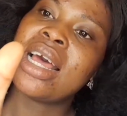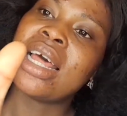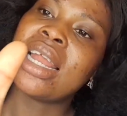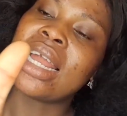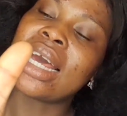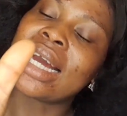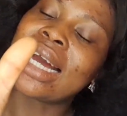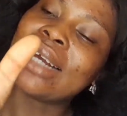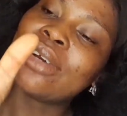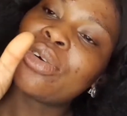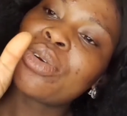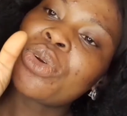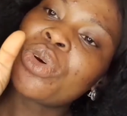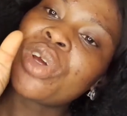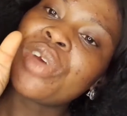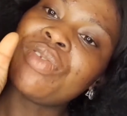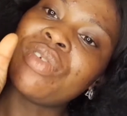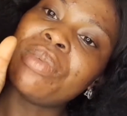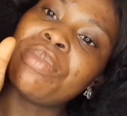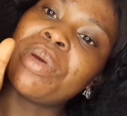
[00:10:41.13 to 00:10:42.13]
Like, I don't know
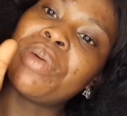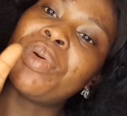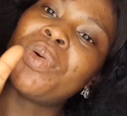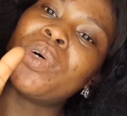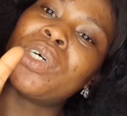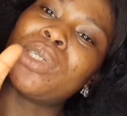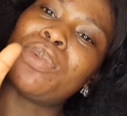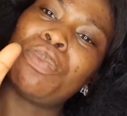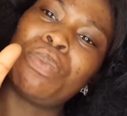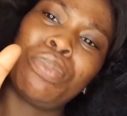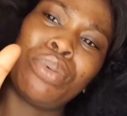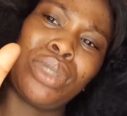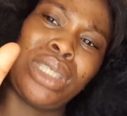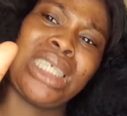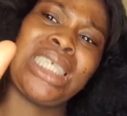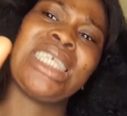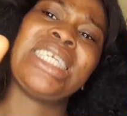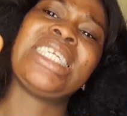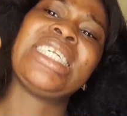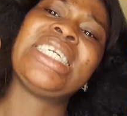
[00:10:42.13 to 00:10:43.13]
if the baby was
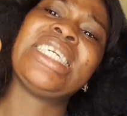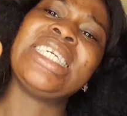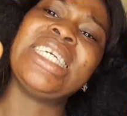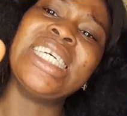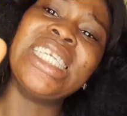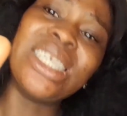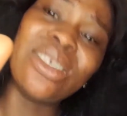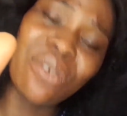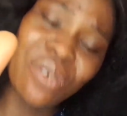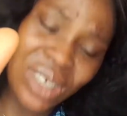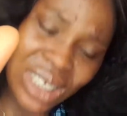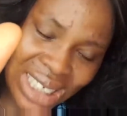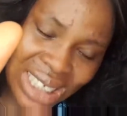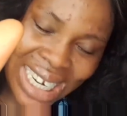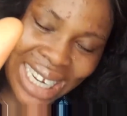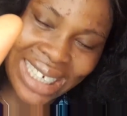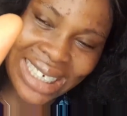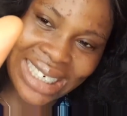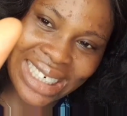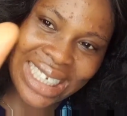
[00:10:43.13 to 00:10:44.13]
putting its feet
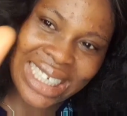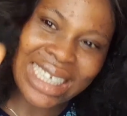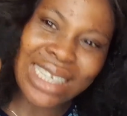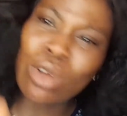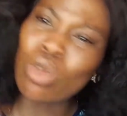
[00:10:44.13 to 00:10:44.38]
like this.